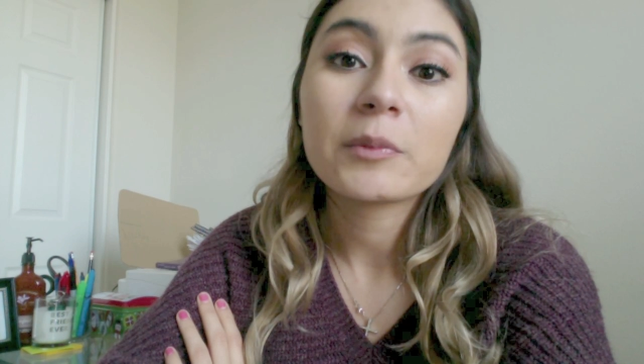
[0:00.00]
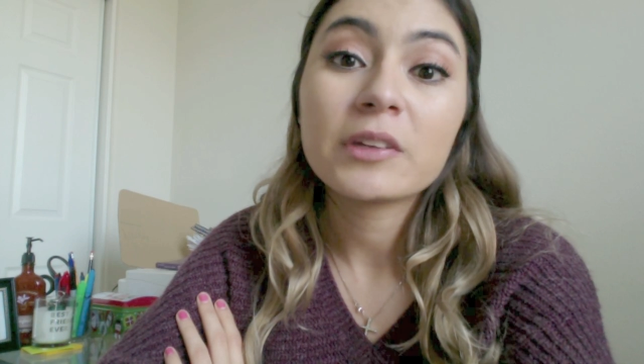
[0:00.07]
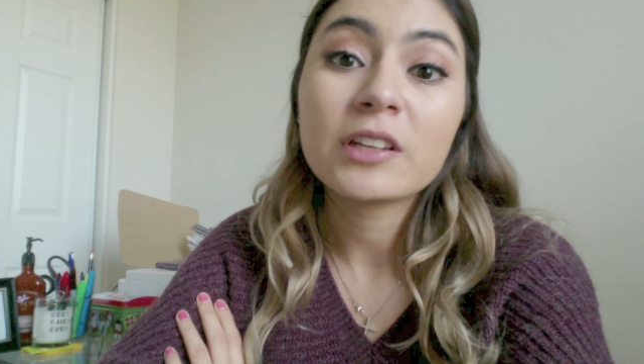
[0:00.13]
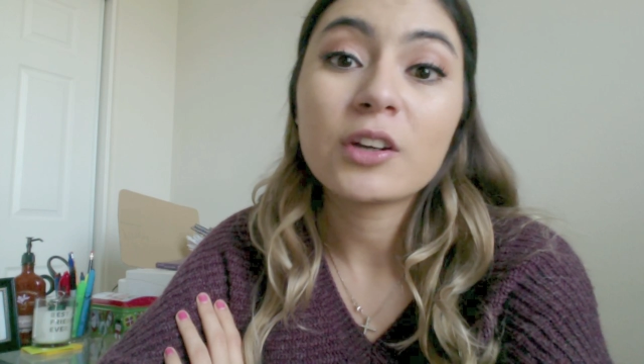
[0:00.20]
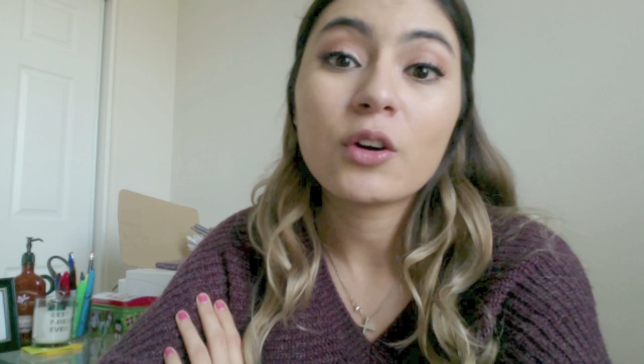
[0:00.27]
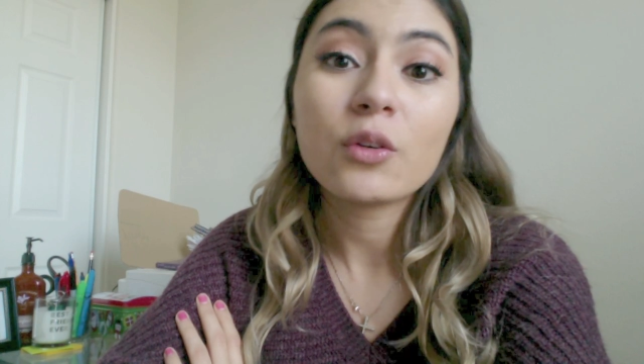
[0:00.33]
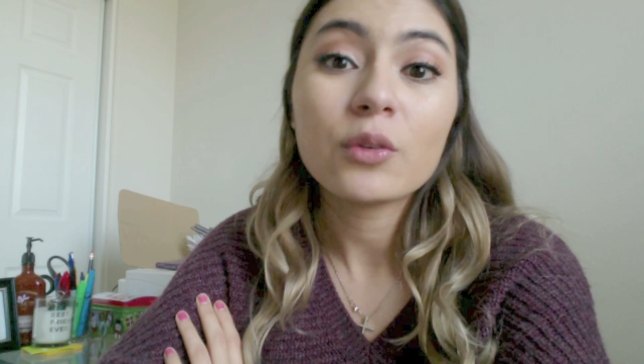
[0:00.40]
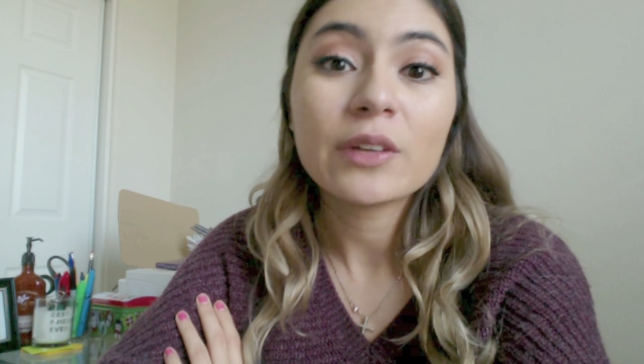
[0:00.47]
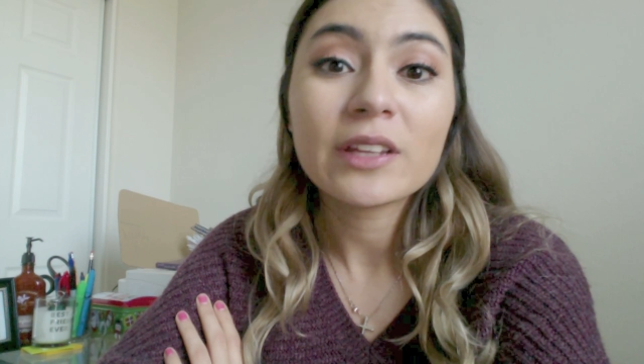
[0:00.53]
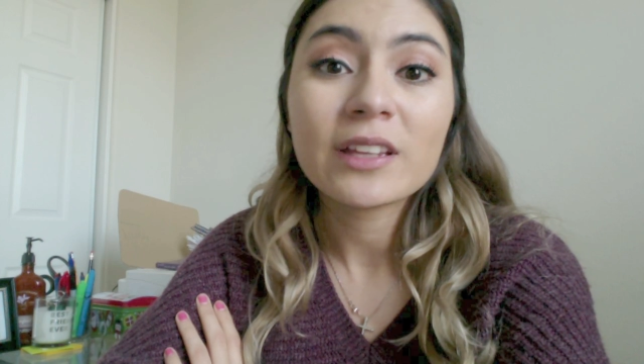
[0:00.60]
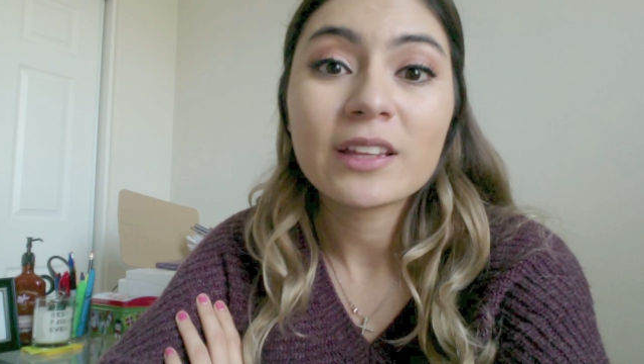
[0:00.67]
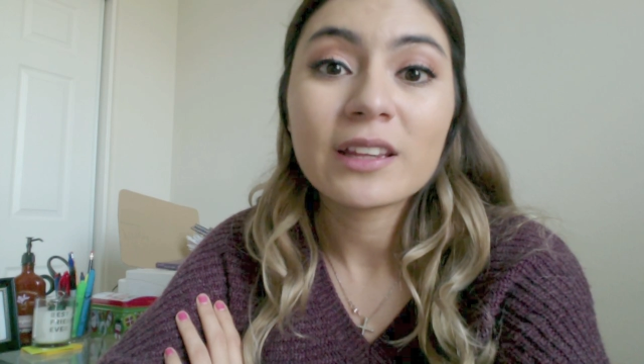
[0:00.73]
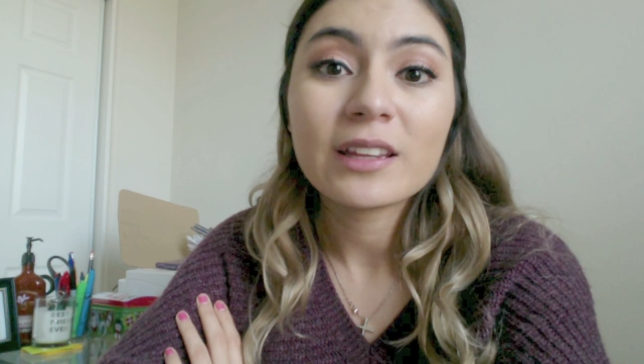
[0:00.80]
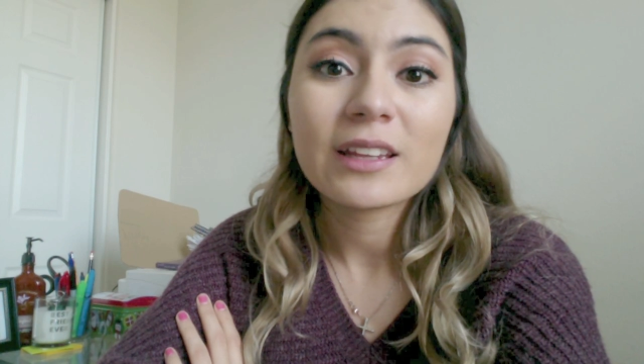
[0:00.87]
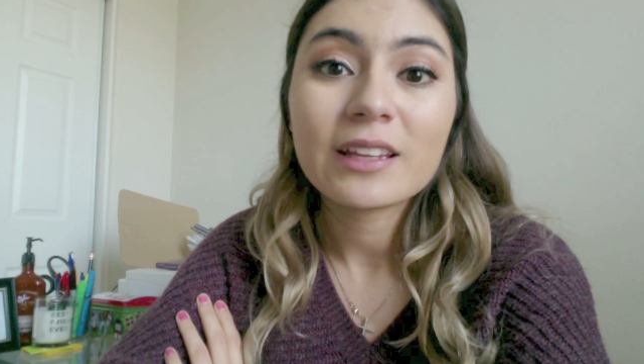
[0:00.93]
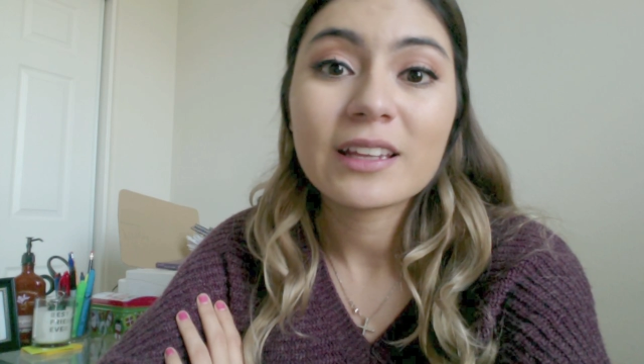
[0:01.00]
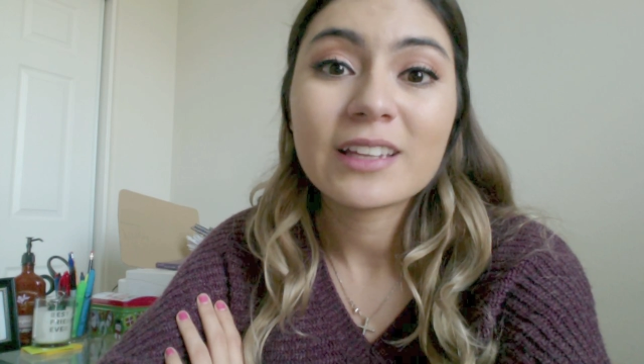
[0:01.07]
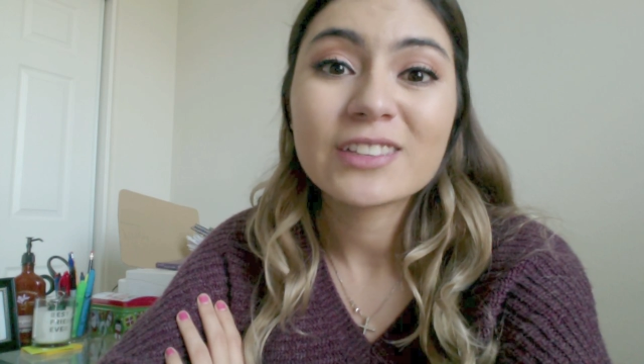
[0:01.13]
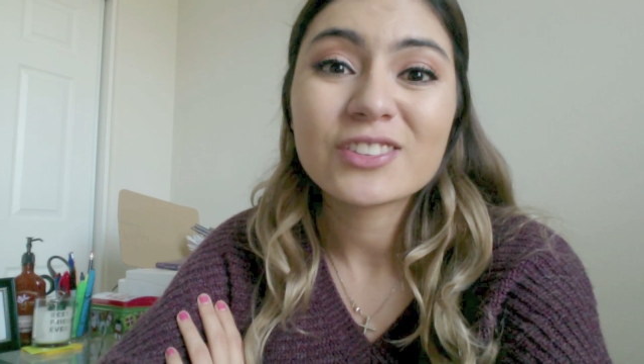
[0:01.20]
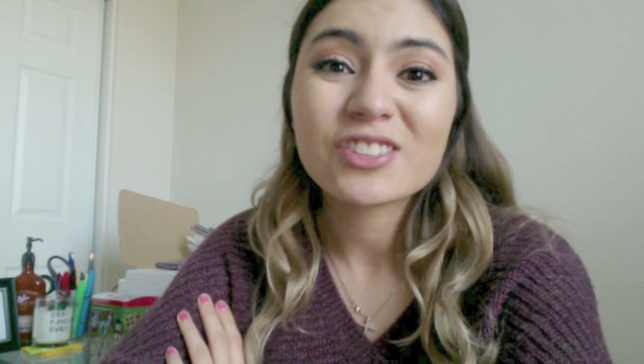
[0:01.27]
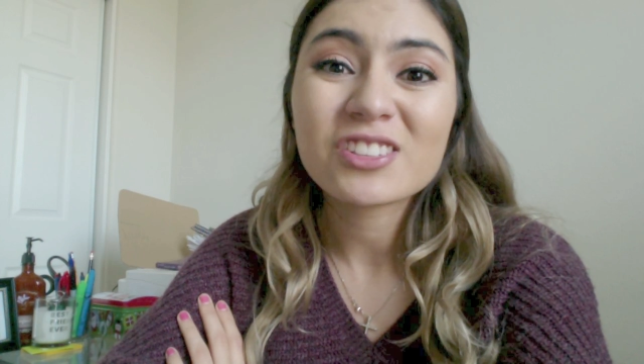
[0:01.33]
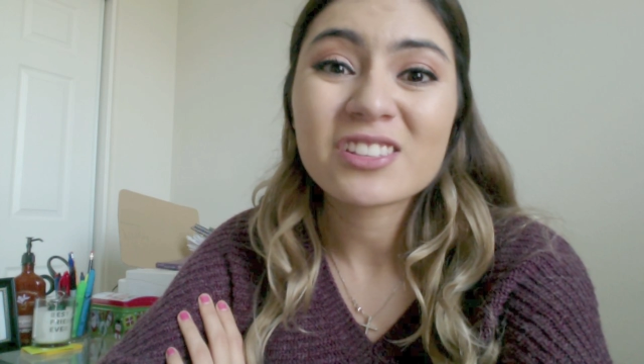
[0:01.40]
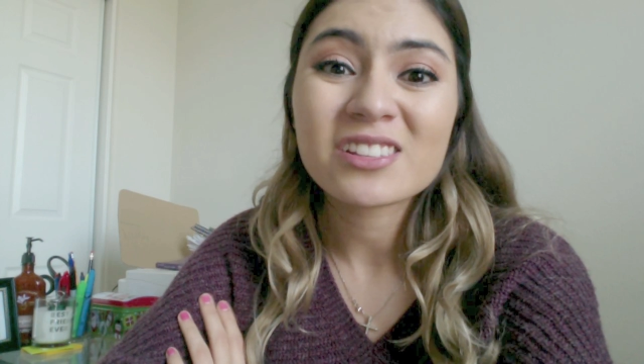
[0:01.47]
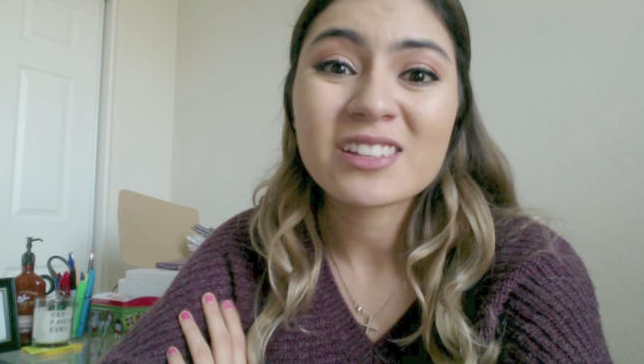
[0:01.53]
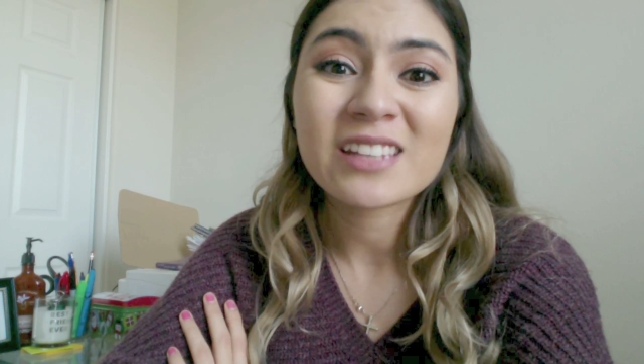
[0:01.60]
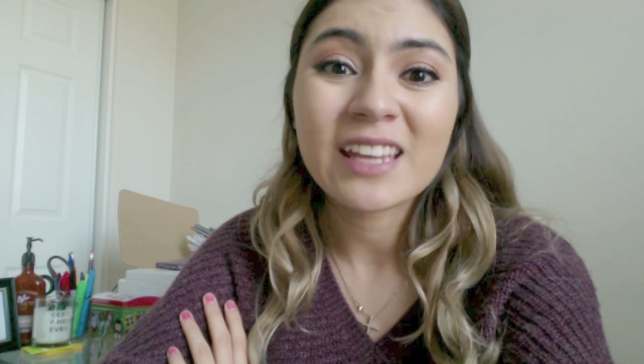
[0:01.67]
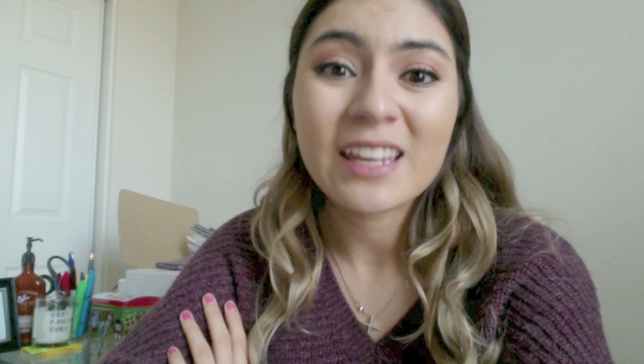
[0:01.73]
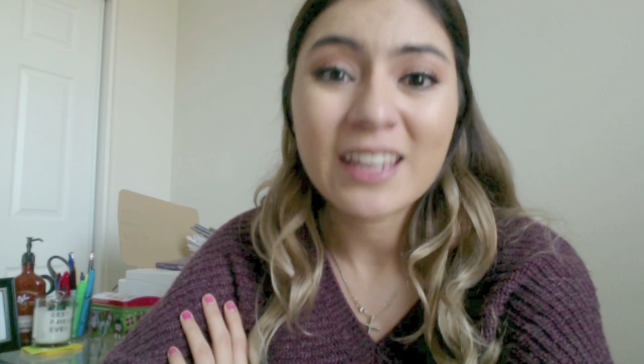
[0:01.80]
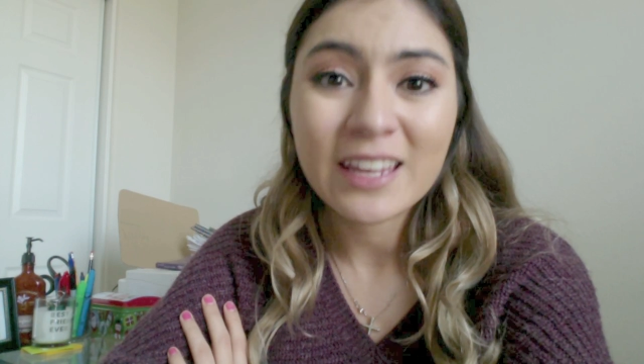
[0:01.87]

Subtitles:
in and just take it.